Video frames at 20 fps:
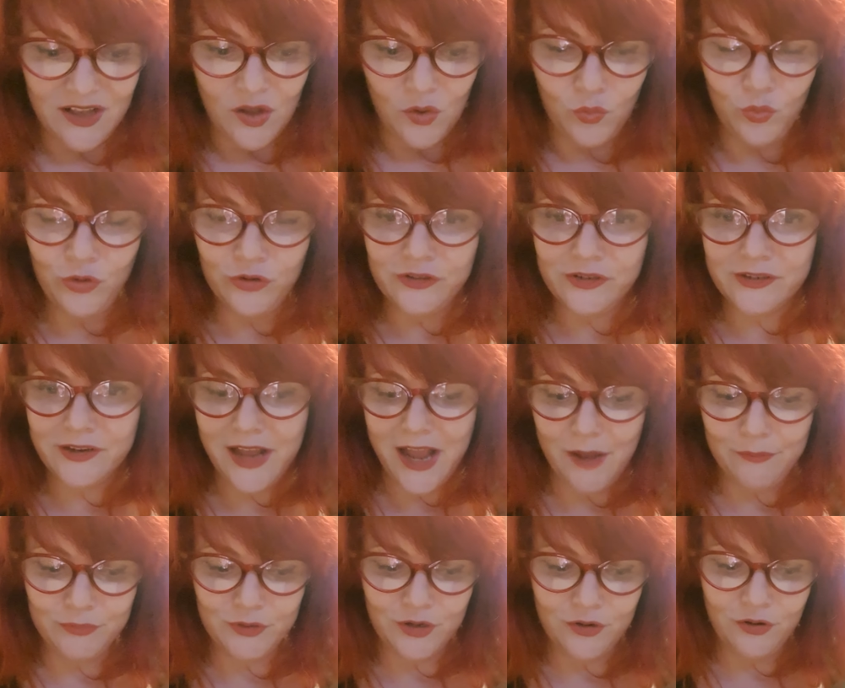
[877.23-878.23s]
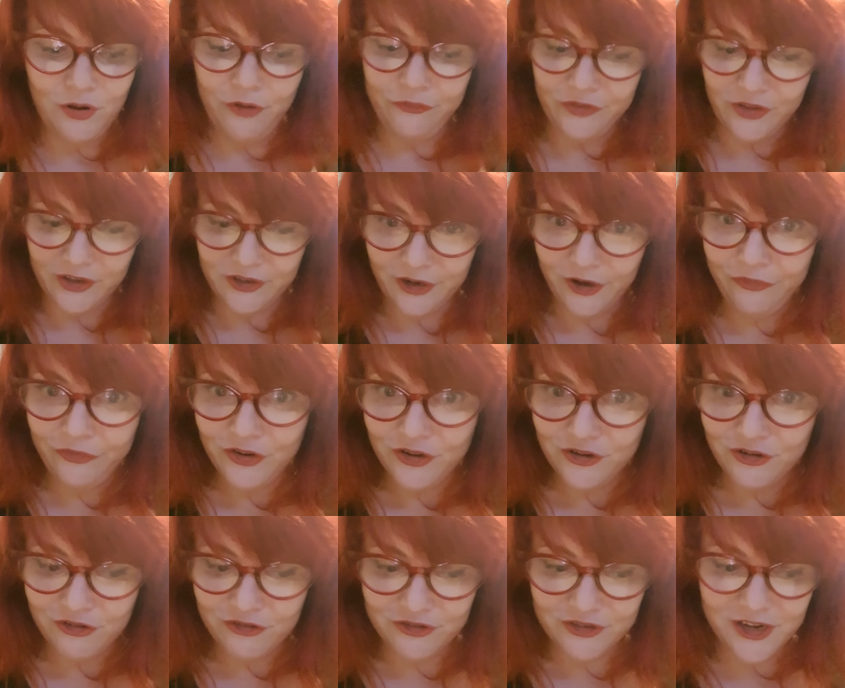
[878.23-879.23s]
"Wood's captain of the
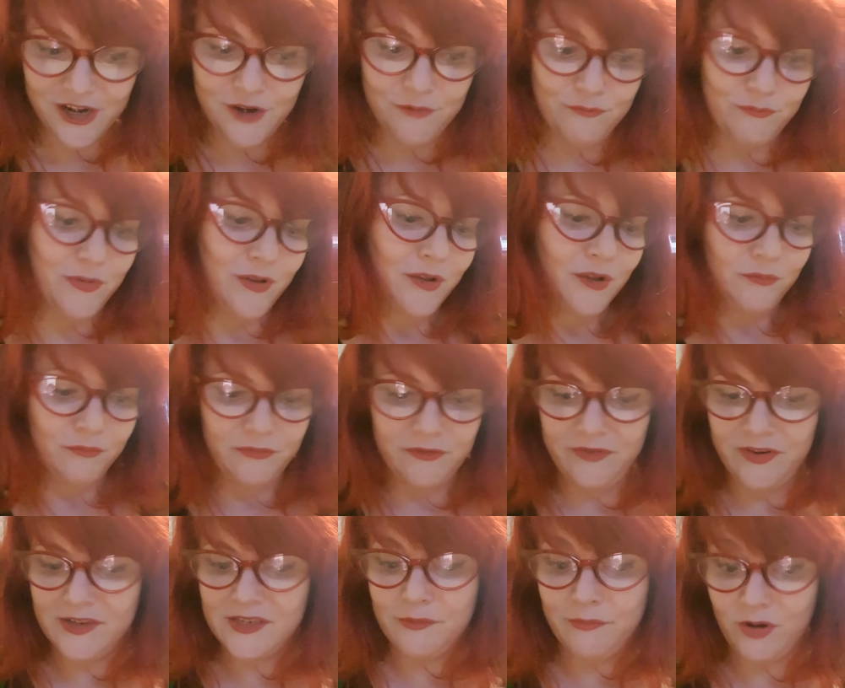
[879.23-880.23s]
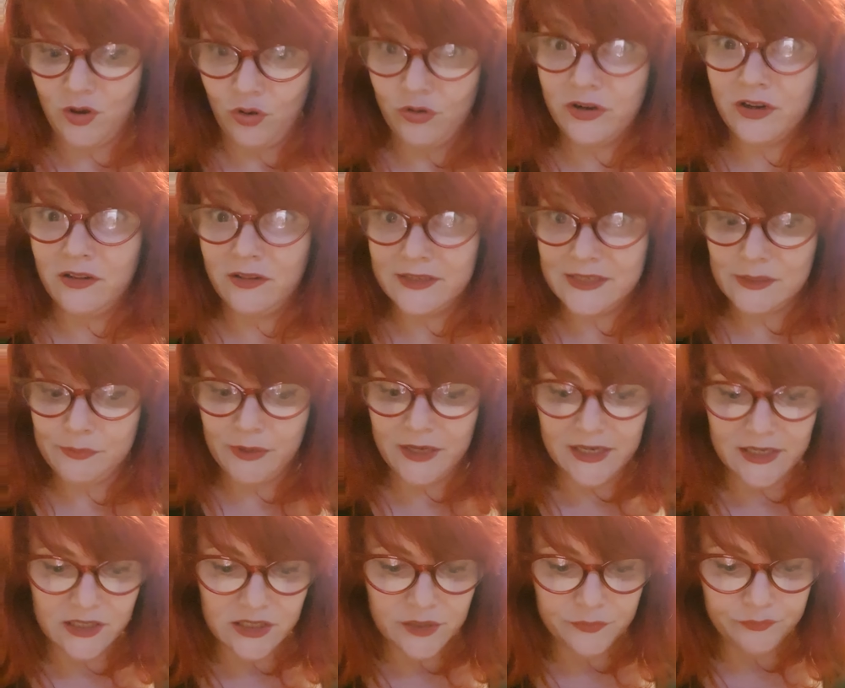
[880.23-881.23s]
Gryffindor team," Professor McGonagall
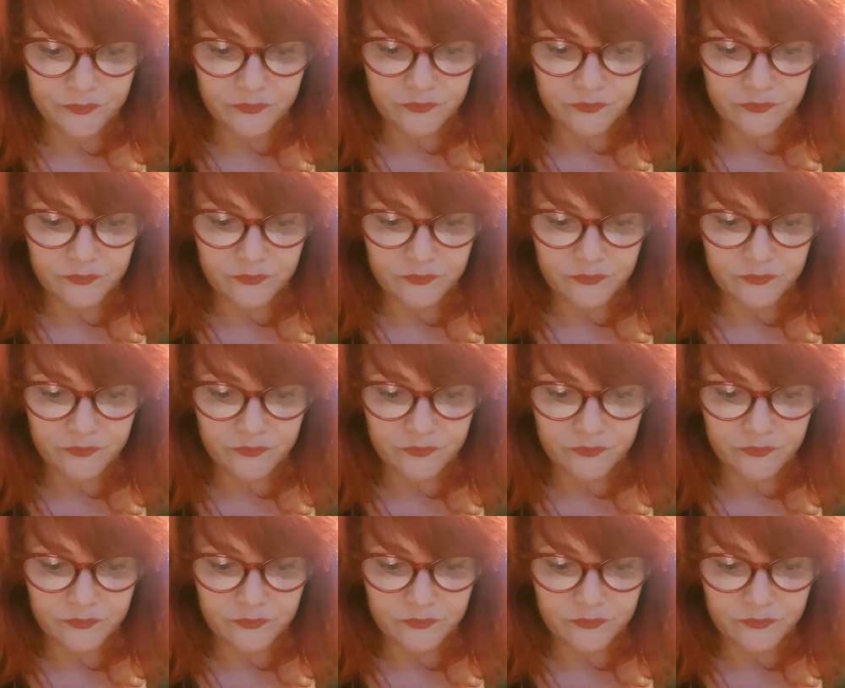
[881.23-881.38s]
explained.